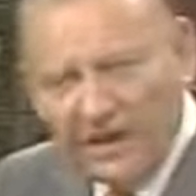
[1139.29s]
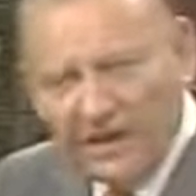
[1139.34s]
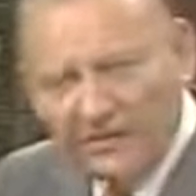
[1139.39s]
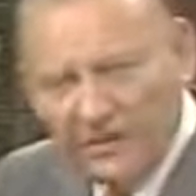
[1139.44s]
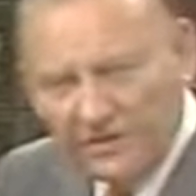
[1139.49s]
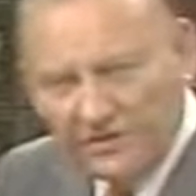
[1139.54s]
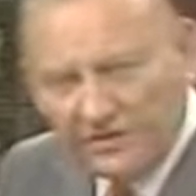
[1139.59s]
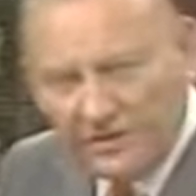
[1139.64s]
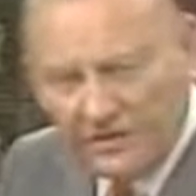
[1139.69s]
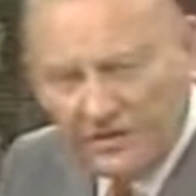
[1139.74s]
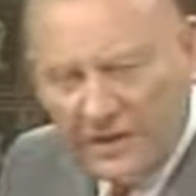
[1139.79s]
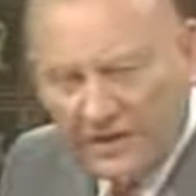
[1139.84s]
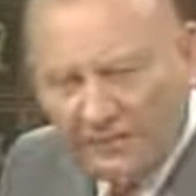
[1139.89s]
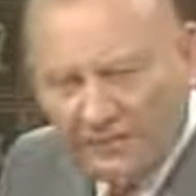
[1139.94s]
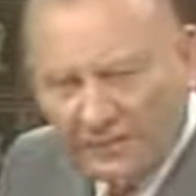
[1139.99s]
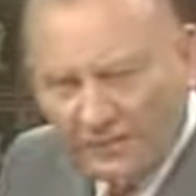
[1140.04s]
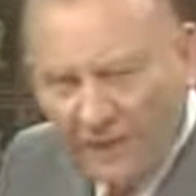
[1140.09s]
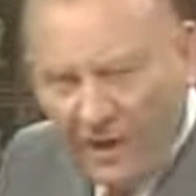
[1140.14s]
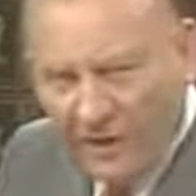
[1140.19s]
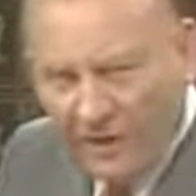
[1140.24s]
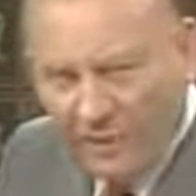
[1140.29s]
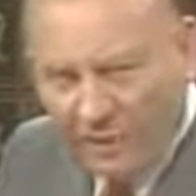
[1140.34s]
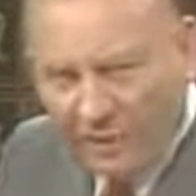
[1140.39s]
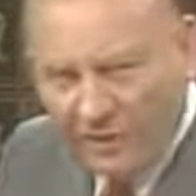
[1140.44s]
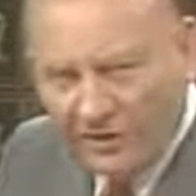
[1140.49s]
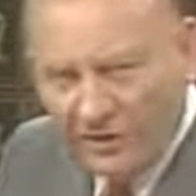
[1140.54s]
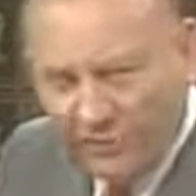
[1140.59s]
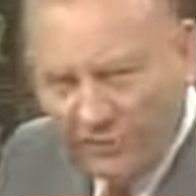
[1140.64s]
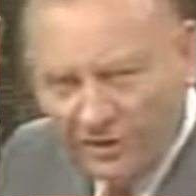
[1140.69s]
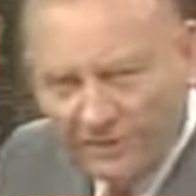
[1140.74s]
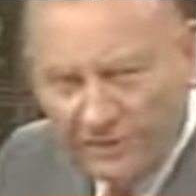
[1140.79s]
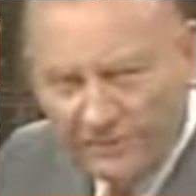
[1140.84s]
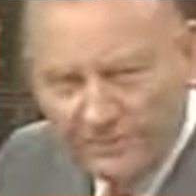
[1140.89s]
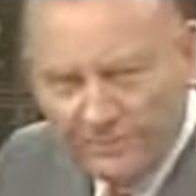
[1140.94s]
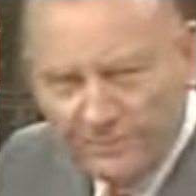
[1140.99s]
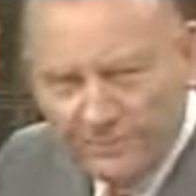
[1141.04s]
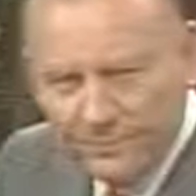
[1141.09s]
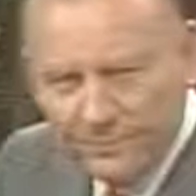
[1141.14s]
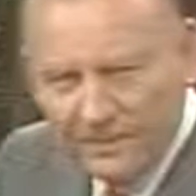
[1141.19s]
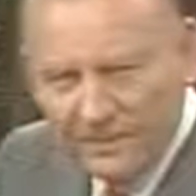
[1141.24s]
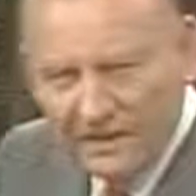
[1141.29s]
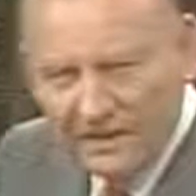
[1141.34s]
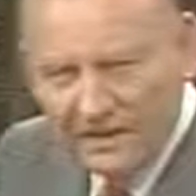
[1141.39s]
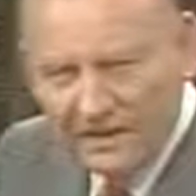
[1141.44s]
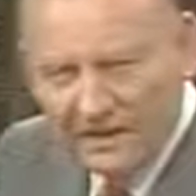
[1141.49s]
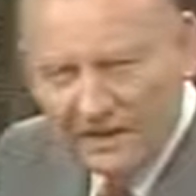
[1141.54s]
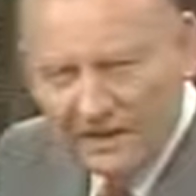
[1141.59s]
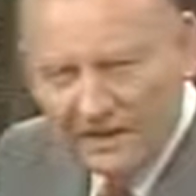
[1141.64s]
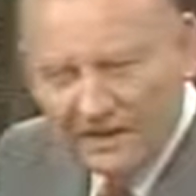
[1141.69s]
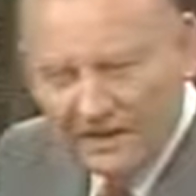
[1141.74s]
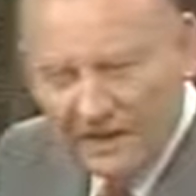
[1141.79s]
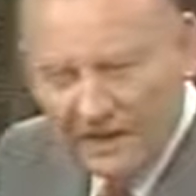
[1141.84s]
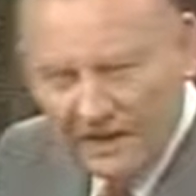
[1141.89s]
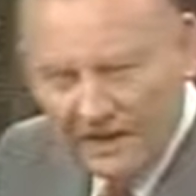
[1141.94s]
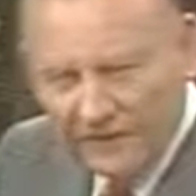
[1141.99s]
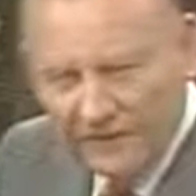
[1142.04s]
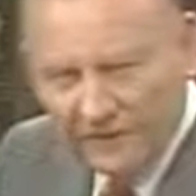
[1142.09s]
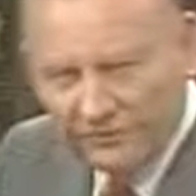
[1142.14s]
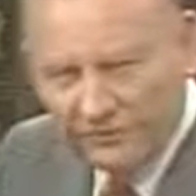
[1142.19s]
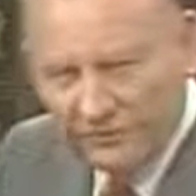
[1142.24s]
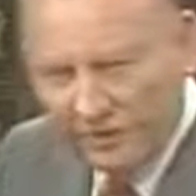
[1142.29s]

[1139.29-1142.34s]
And that's the devil's power working with it. Now, at this